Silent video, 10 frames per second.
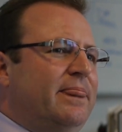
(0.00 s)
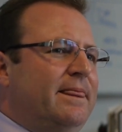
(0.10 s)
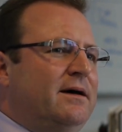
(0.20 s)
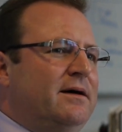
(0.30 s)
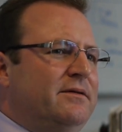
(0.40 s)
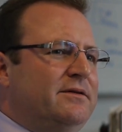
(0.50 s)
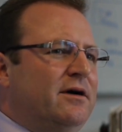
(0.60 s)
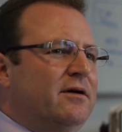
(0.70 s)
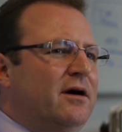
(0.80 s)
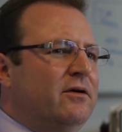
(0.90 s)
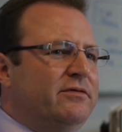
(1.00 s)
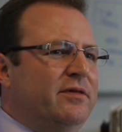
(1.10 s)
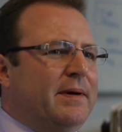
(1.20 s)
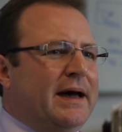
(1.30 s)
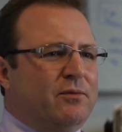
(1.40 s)
The dark holes are the
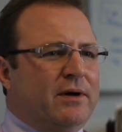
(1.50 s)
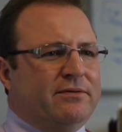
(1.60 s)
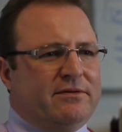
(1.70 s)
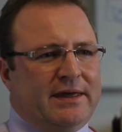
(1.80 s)
bad ones.